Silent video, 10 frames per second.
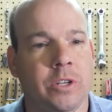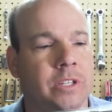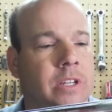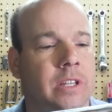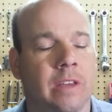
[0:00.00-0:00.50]
which
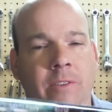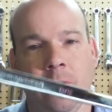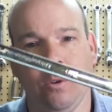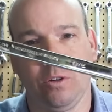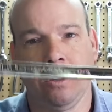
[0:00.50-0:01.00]
is going to give
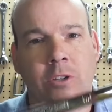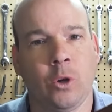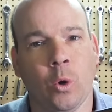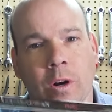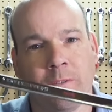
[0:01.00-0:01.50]
you good
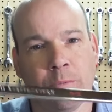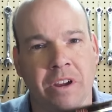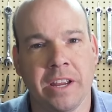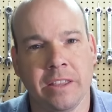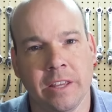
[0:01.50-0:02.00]
torque for
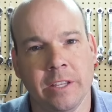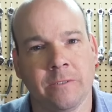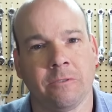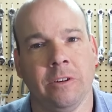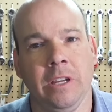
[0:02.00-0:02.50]
breaking
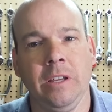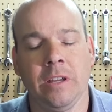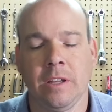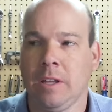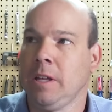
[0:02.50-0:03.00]
things free.